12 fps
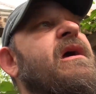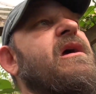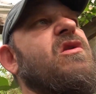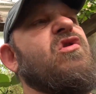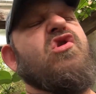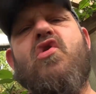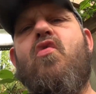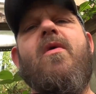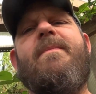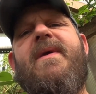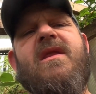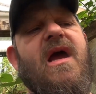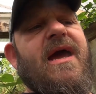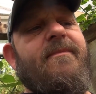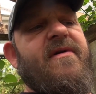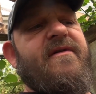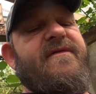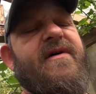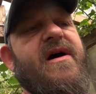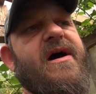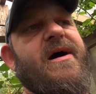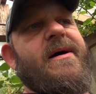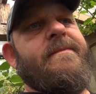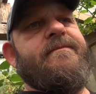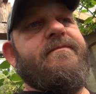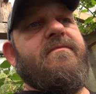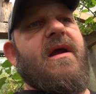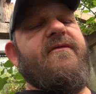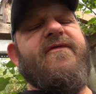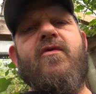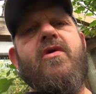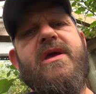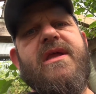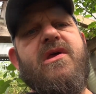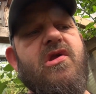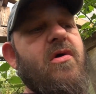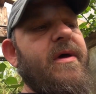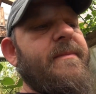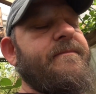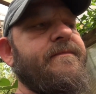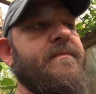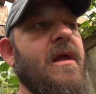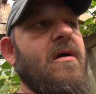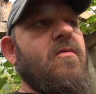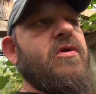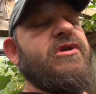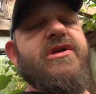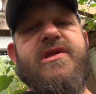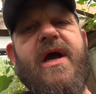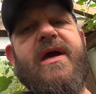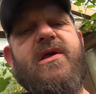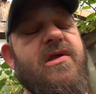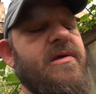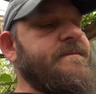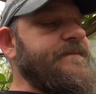scorpion type of um, fruitiness to it, which is nice.